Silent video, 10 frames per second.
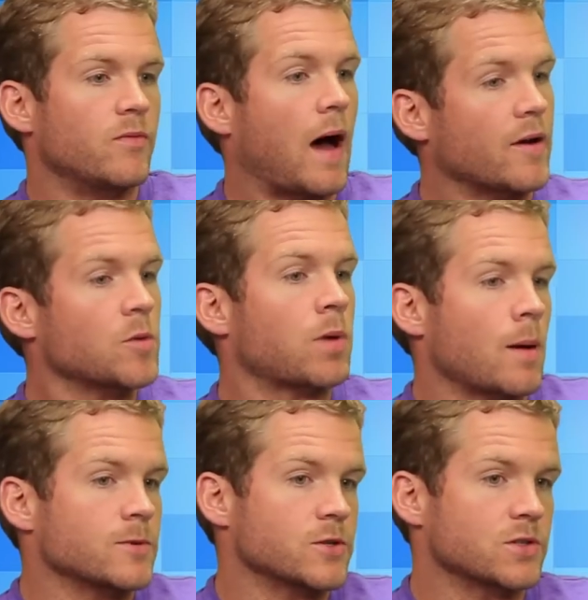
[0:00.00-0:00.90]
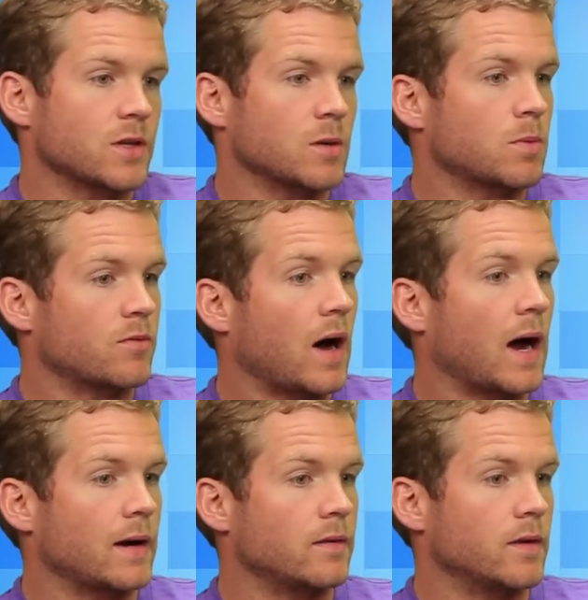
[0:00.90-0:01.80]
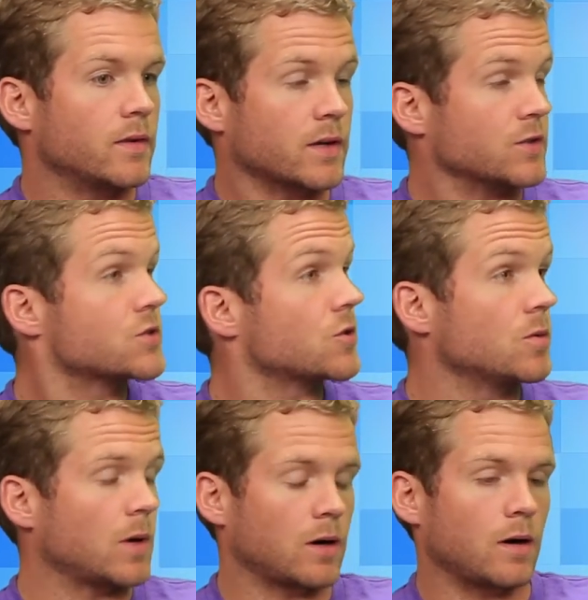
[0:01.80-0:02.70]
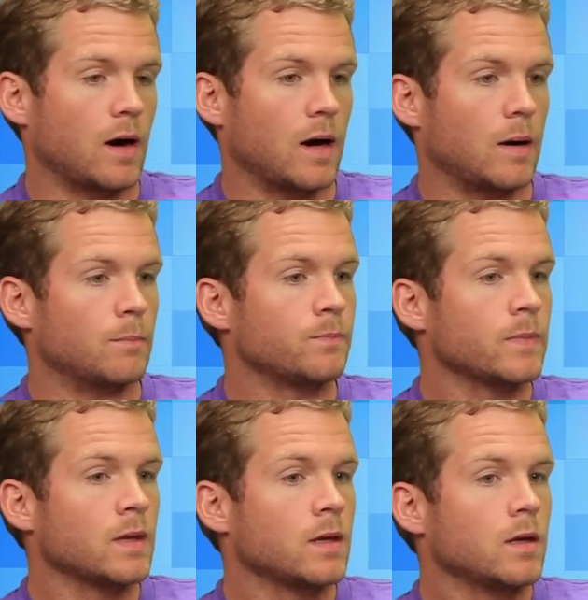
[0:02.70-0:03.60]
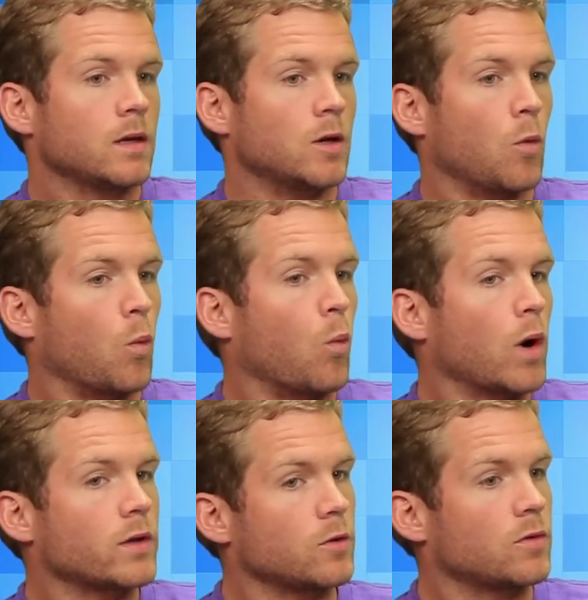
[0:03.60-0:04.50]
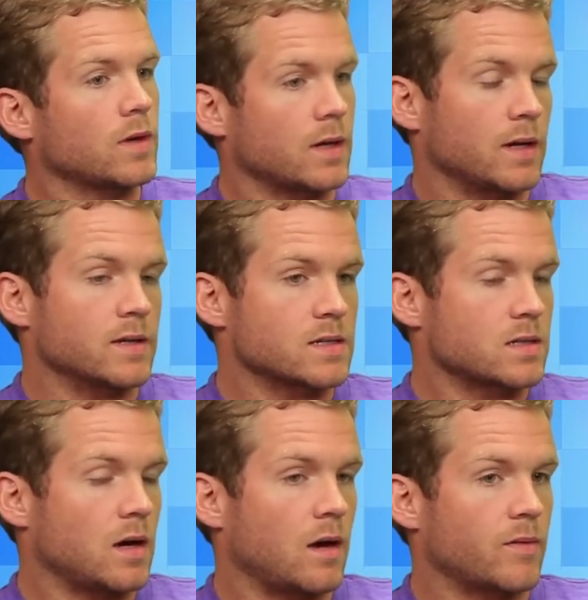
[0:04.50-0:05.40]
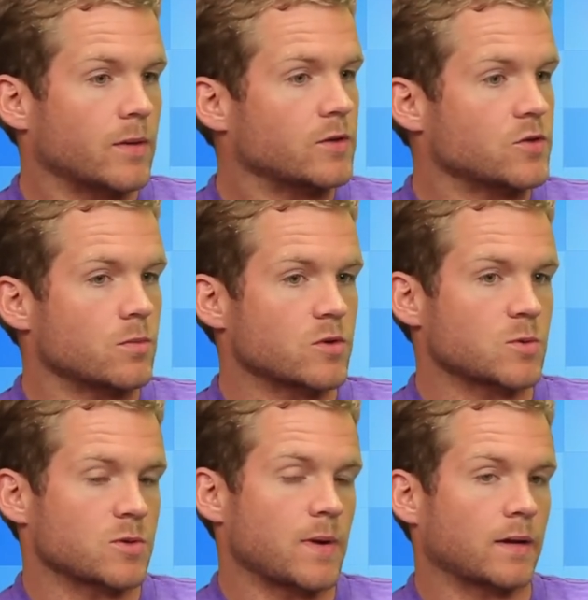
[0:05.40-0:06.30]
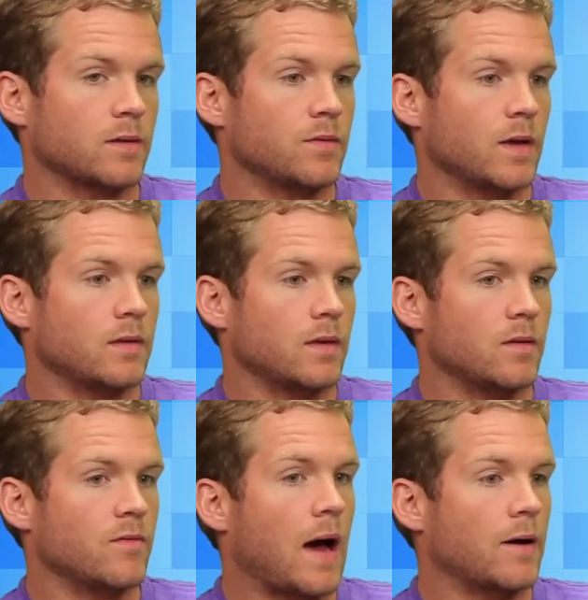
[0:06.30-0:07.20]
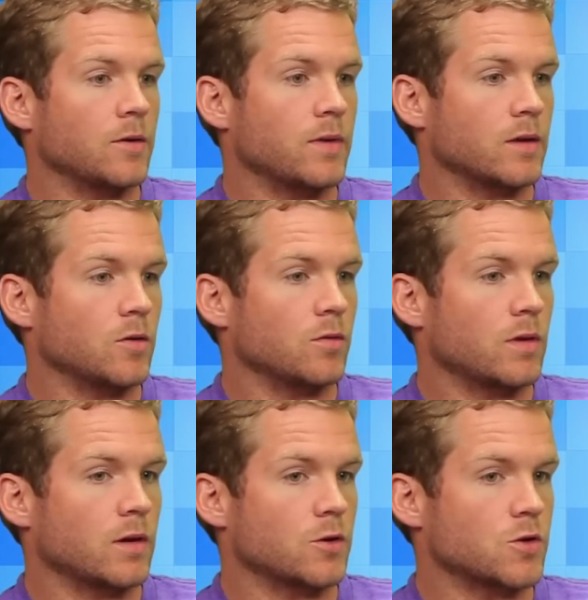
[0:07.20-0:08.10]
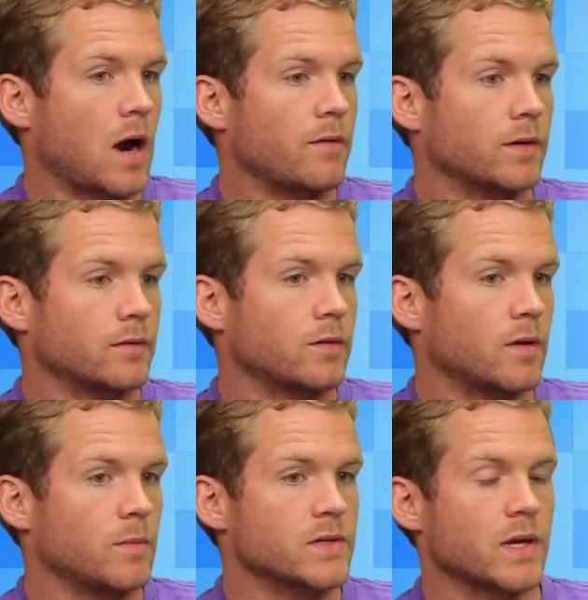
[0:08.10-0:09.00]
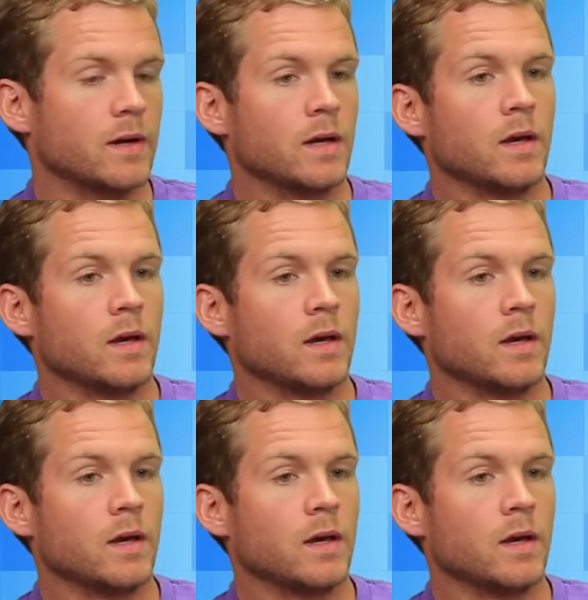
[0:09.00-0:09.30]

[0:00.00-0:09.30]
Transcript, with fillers: value proposition that you provide the consumer, you know, what do you think it is from a consumer's perspective that the value that you're driving to them? Is it